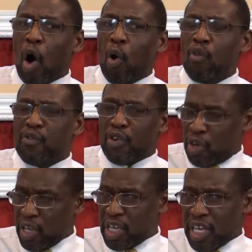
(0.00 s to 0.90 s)

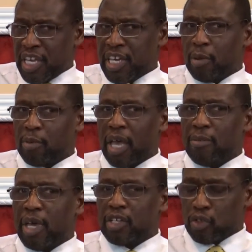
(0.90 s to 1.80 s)
over him.
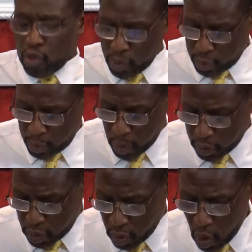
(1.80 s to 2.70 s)
Amen. So you're
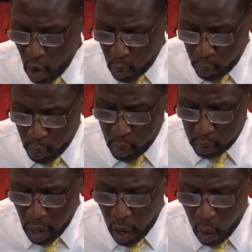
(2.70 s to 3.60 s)
supposed to
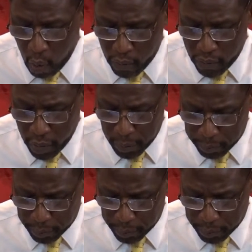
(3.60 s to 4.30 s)
rule over